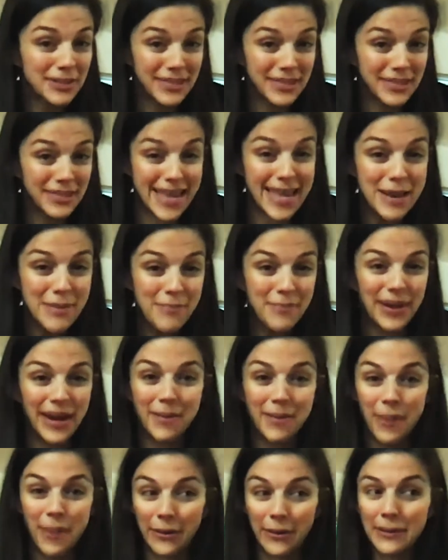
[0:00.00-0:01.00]
never done it,
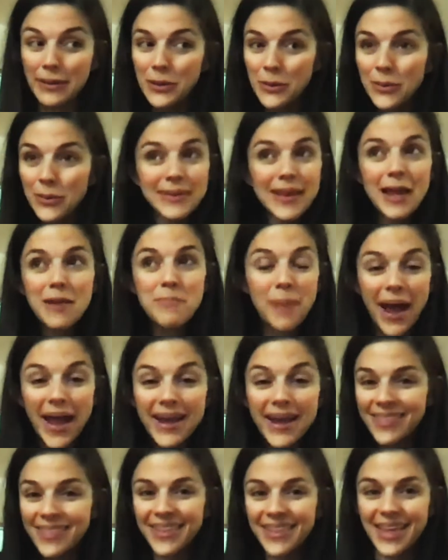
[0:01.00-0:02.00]
but apparently you can like
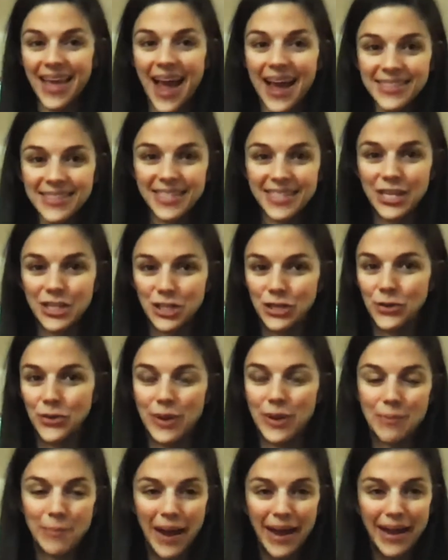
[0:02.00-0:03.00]
buy it at the gas station.
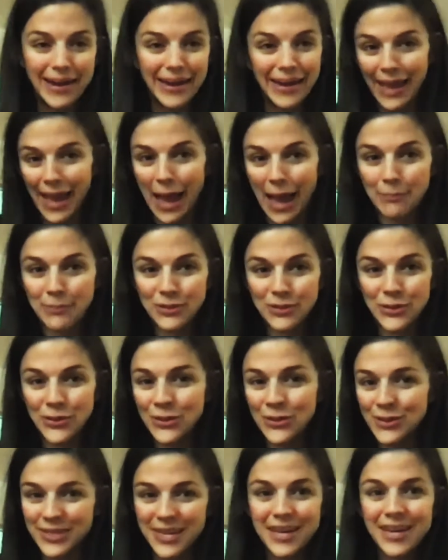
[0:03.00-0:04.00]
You can buy it in
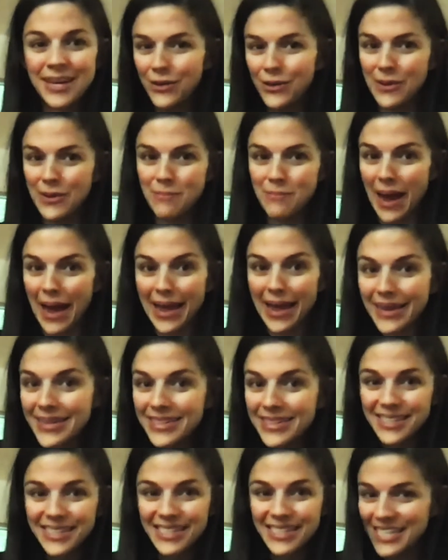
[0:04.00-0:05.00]
capsules. You can buy
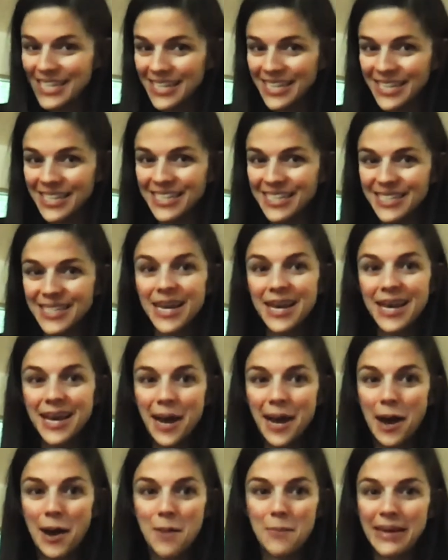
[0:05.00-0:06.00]
it as teas.
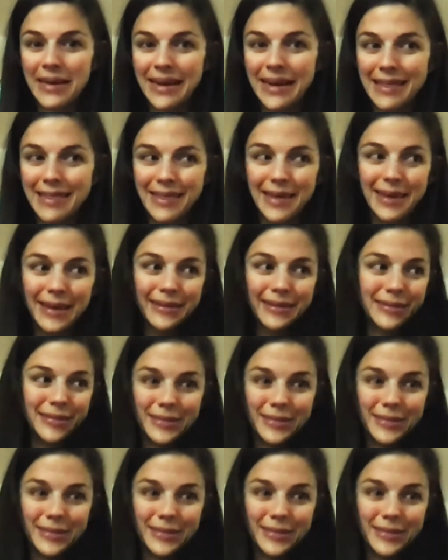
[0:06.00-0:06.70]
And I think